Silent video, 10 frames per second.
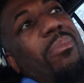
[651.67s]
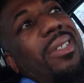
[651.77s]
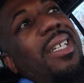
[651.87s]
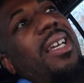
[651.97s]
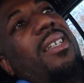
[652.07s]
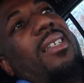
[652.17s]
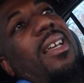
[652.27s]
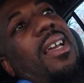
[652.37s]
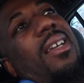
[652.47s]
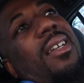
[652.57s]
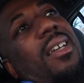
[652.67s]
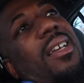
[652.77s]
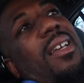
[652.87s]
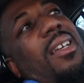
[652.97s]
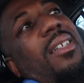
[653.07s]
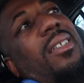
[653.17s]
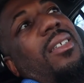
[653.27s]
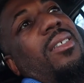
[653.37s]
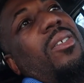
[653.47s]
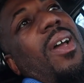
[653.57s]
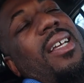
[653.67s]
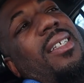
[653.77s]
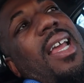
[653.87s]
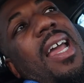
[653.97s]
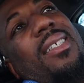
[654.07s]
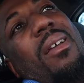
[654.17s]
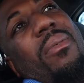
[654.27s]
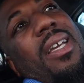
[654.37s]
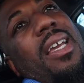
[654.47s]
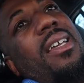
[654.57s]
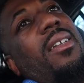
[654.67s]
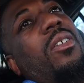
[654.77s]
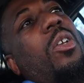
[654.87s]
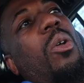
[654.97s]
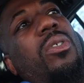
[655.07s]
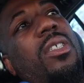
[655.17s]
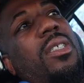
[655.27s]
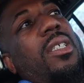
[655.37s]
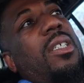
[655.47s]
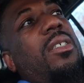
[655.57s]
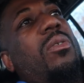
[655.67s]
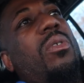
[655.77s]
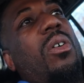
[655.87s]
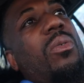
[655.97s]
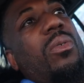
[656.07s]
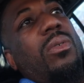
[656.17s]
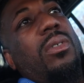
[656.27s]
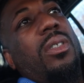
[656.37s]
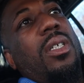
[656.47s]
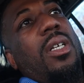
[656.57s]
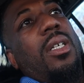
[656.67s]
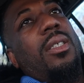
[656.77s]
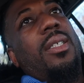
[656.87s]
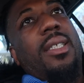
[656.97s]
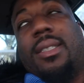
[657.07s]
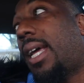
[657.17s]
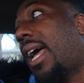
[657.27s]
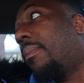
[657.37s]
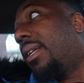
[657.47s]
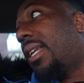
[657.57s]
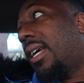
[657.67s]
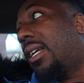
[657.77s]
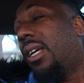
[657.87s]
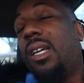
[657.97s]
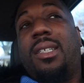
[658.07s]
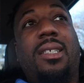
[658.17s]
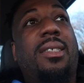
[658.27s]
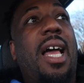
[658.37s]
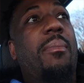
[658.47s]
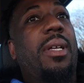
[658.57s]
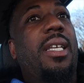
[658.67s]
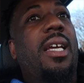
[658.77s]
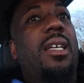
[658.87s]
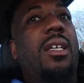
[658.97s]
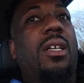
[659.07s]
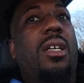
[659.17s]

But then, so as I'm getting closer to, you know, this time of day,